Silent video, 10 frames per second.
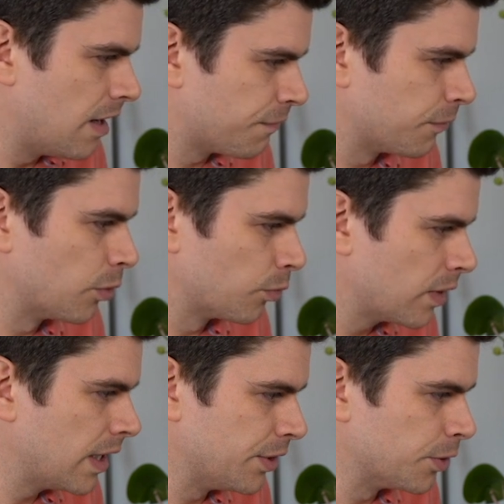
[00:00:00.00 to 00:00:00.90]
for a
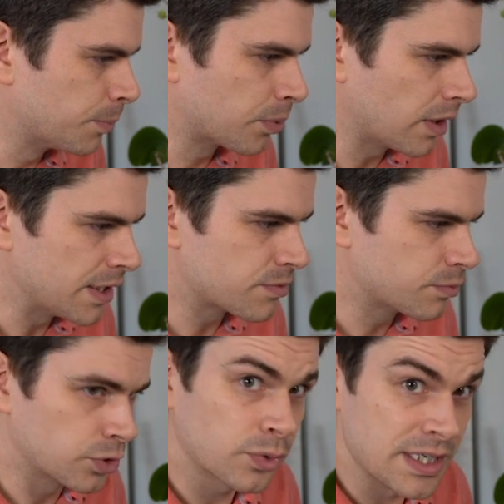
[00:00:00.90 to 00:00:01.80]
really good price.
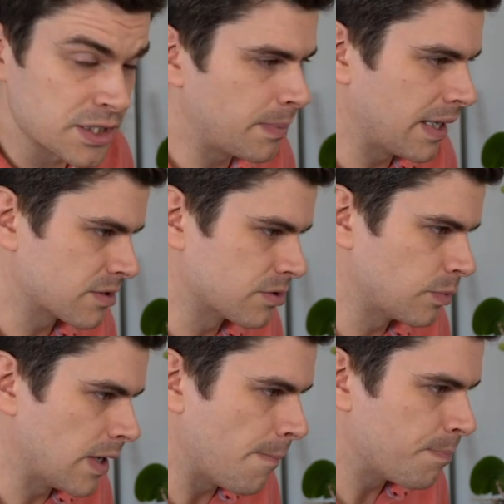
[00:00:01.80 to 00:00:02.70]
Great specs as
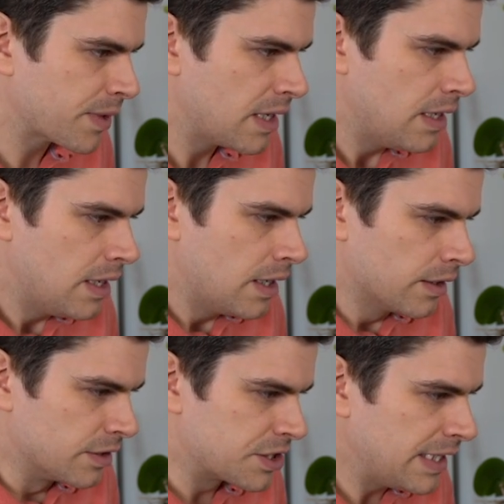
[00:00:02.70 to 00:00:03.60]
well.
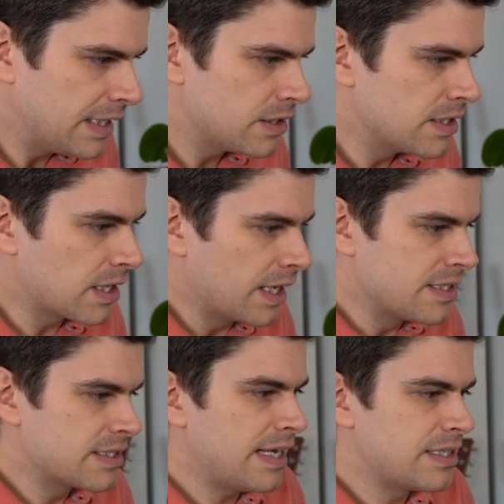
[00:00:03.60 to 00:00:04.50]
The Sega Design
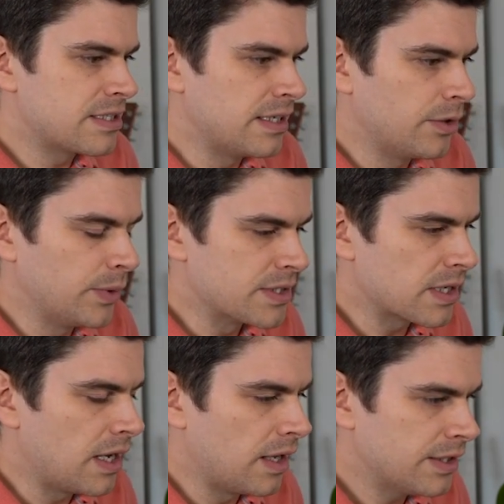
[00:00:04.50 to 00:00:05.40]
Z series.
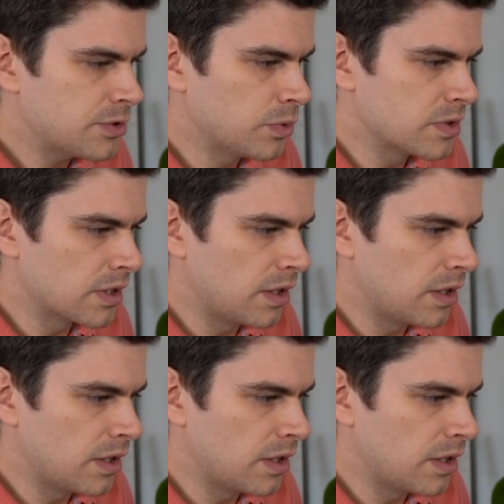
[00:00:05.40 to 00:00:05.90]
This was